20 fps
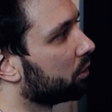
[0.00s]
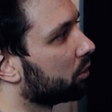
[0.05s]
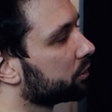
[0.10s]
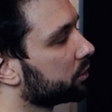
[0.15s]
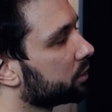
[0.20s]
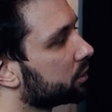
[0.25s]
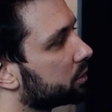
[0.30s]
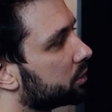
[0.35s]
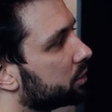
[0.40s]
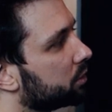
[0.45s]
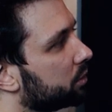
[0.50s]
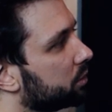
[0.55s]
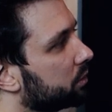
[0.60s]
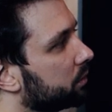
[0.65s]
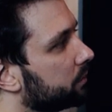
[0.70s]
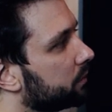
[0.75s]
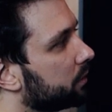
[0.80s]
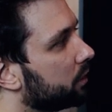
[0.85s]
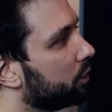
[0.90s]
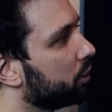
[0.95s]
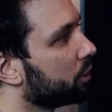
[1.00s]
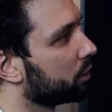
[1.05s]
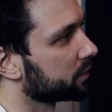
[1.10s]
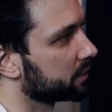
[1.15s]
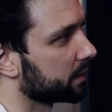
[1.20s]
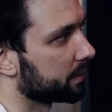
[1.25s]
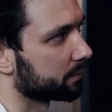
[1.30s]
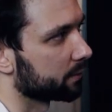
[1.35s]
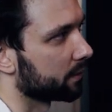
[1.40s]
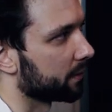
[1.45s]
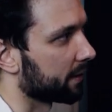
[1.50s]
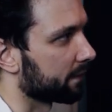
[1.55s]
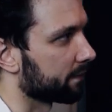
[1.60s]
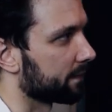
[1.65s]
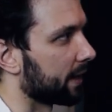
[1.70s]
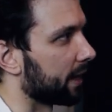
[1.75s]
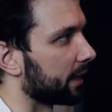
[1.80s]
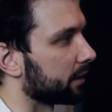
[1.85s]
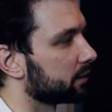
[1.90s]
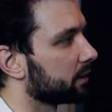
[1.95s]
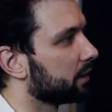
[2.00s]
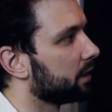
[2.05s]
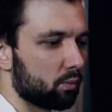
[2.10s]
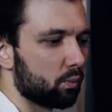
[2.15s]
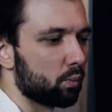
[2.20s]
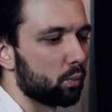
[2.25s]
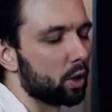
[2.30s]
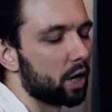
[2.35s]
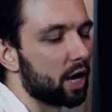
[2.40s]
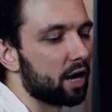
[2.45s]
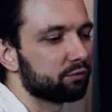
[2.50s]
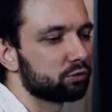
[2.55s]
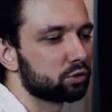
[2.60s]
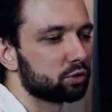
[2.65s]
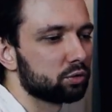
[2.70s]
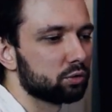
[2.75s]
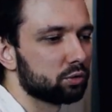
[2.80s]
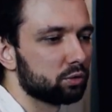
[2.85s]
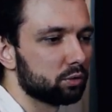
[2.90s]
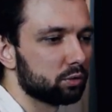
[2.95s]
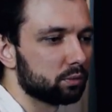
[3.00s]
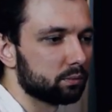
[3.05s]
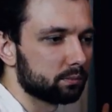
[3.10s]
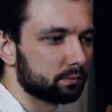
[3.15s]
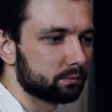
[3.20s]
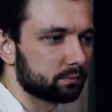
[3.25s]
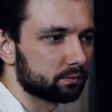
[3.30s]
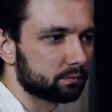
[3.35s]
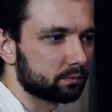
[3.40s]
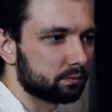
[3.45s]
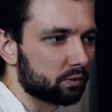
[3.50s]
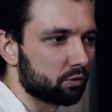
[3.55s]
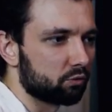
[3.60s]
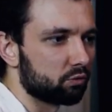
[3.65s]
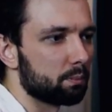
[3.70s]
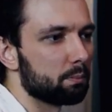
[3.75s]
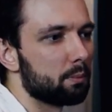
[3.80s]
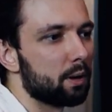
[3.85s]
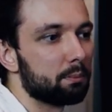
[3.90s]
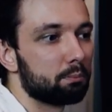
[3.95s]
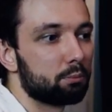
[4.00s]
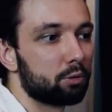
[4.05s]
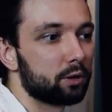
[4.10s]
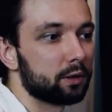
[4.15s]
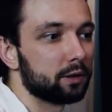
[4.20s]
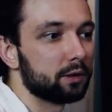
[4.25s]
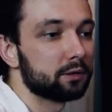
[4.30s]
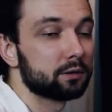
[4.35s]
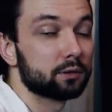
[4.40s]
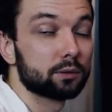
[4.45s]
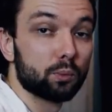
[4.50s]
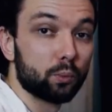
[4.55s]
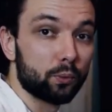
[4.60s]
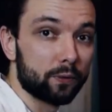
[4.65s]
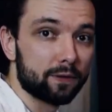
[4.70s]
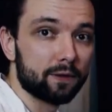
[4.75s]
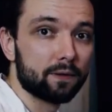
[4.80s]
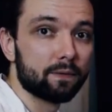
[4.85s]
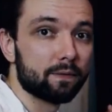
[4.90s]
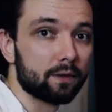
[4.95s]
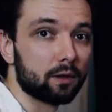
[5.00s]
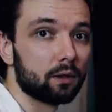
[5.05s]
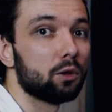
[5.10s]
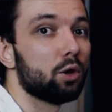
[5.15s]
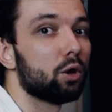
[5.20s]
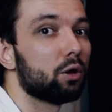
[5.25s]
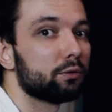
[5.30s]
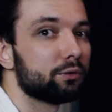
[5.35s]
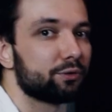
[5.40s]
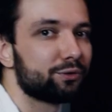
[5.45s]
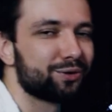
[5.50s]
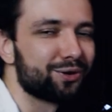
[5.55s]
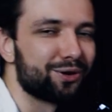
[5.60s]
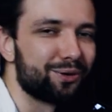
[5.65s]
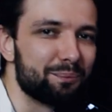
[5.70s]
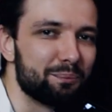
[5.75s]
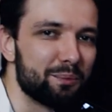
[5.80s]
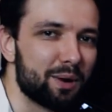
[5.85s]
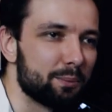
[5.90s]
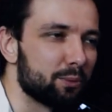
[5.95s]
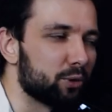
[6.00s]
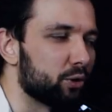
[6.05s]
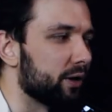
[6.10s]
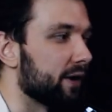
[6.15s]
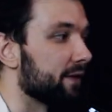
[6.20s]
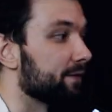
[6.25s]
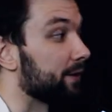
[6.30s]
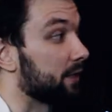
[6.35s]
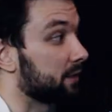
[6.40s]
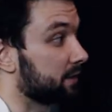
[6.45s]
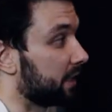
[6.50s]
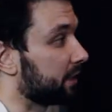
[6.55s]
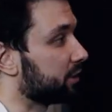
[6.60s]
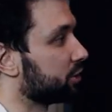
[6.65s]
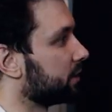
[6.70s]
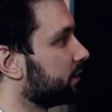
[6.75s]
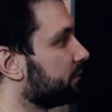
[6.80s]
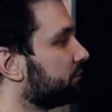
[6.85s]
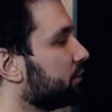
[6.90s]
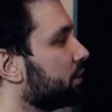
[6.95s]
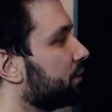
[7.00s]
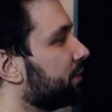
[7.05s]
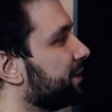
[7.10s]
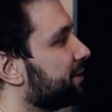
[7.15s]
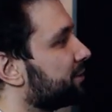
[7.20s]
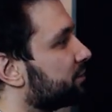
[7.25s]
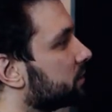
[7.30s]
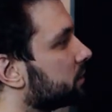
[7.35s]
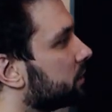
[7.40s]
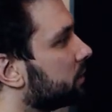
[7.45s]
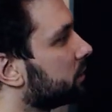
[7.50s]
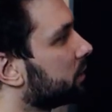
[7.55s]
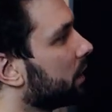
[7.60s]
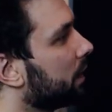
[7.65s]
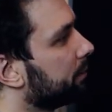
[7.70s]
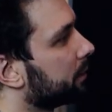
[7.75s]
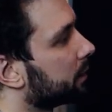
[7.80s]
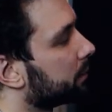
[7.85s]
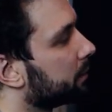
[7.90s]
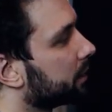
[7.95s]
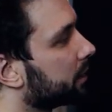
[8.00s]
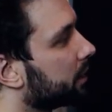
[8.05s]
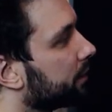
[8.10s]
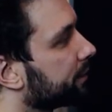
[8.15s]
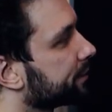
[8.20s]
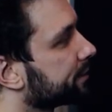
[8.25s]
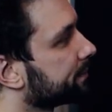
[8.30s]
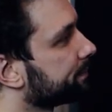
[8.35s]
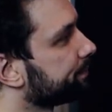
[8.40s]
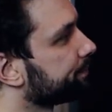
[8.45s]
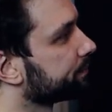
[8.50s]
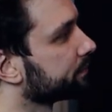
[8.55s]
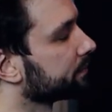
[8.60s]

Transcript: order to learn something like that, we have to remember it within the long-term memory. And that's actually a very interesting topic because,